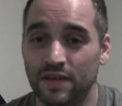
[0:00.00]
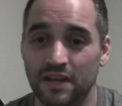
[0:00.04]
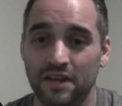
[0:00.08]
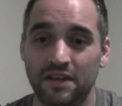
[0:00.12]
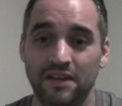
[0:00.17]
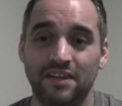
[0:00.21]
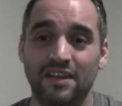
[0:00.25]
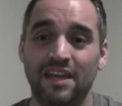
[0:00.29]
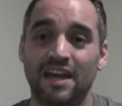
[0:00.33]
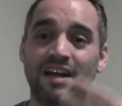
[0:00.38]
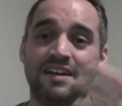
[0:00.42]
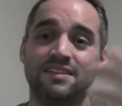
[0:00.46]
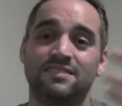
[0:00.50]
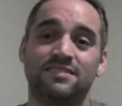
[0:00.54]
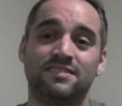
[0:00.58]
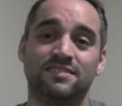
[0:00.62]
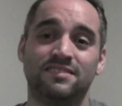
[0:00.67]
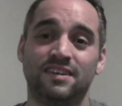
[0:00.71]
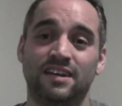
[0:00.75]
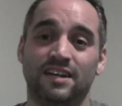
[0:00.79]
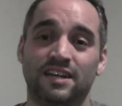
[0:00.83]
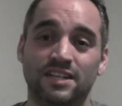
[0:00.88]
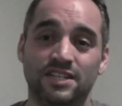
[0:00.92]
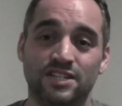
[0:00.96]
and yeah, it's the
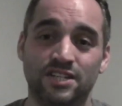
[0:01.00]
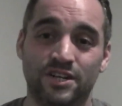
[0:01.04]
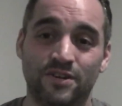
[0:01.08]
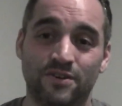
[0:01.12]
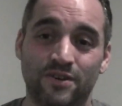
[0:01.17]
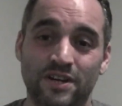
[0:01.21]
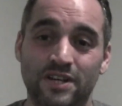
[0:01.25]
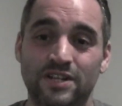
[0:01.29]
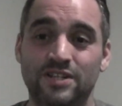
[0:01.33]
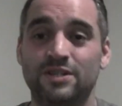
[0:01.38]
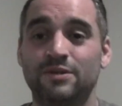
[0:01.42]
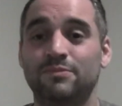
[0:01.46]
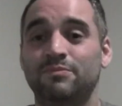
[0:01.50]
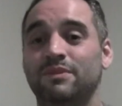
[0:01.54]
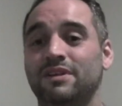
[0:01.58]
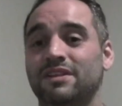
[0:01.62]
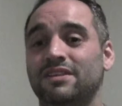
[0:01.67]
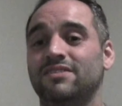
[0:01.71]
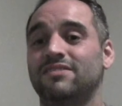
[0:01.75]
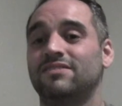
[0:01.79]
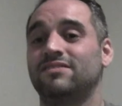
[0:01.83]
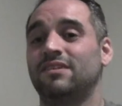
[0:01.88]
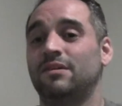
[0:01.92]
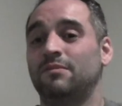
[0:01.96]
second generation, but
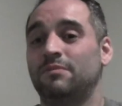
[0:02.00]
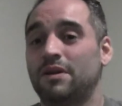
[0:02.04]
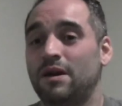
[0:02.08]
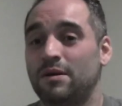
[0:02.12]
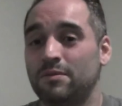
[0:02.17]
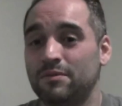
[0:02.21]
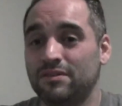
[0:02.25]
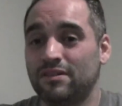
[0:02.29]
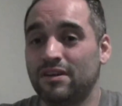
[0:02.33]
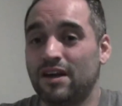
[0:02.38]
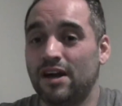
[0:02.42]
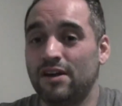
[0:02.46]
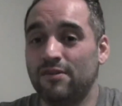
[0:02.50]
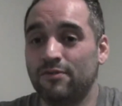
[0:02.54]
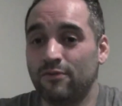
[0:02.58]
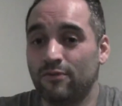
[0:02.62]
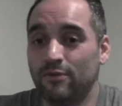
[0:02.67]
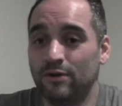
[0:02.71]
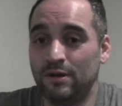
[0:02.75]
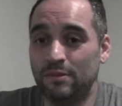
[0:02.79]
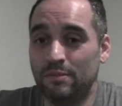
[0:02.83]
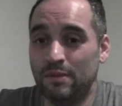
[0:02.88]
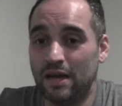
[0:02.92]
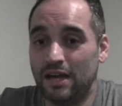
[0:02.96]
at the same time, it's kind of a
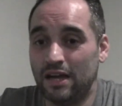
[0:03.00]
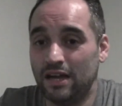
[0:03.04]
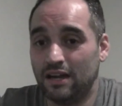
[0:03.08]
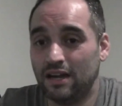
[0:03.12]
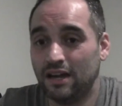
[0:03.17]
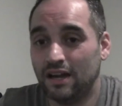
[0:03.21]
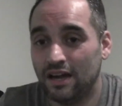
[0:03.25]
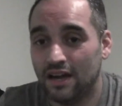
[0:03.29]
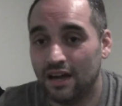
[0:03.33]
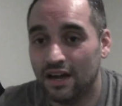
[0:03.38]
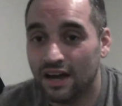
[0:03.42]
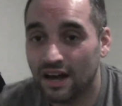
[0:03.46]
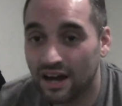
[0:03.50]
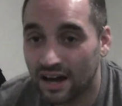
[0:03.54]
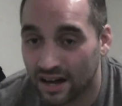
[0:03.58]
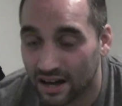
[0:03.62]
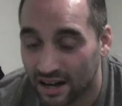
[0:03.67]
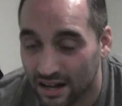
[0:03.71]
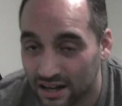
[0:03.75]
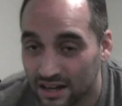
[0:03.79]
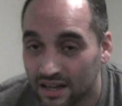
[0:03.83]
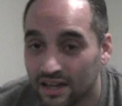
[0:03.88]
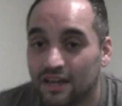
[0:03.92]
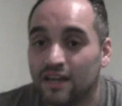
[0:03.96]
remake.
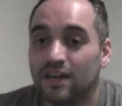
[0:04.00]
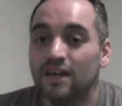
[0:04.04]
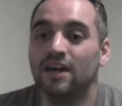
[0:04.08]
I